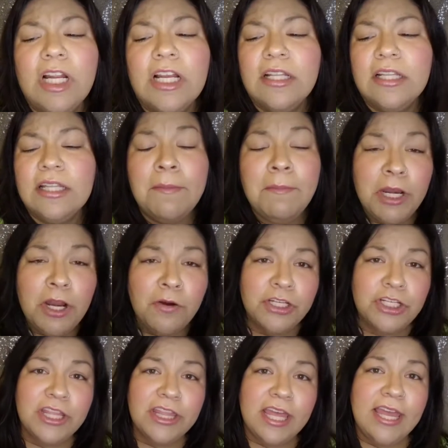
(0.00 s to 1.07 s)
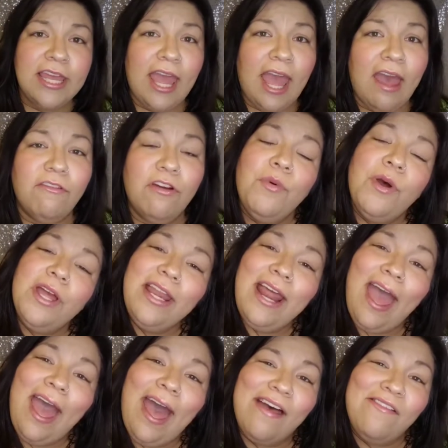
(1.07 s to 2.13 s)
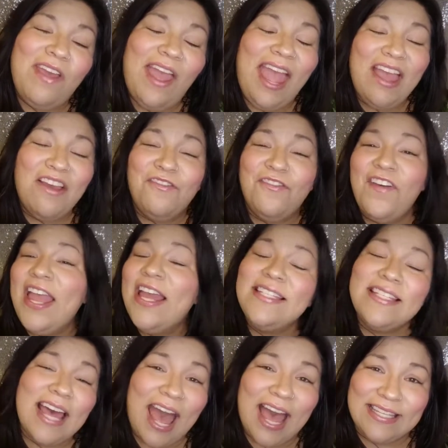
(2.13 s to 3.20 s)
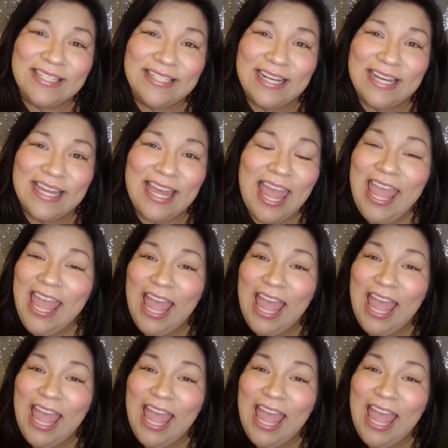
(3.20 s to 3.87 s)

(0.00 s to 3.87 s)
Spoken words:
let me know what you think. Everyone have a fantastic